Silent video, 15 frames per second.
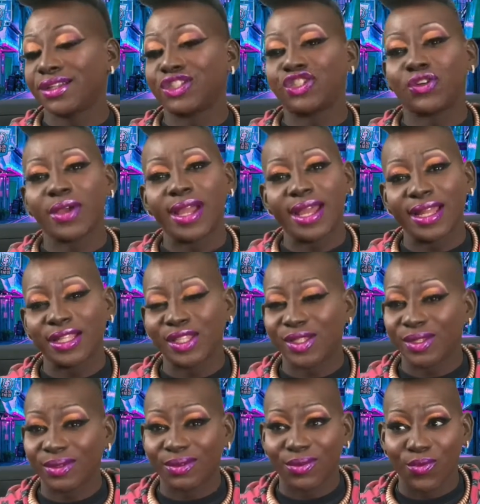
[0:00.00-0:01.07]
trans
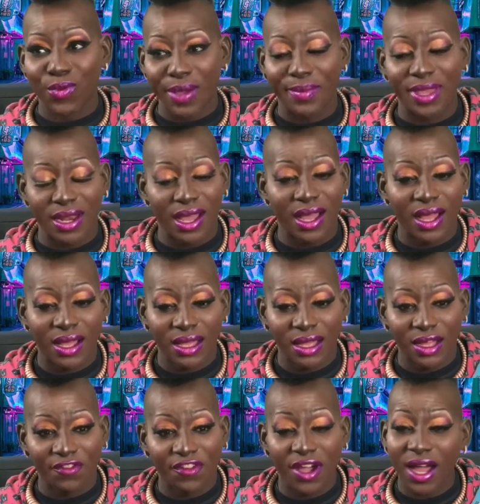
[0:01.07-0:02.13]
women
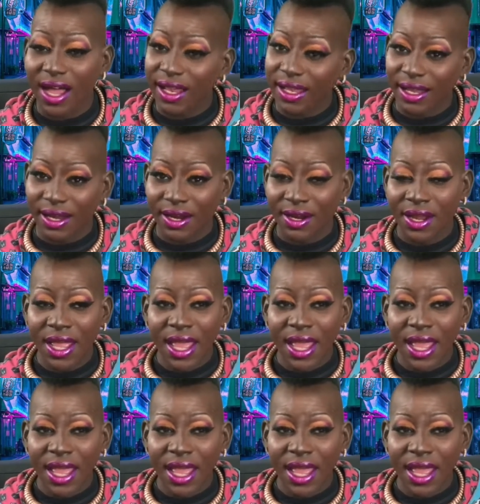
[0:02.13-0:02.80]
of color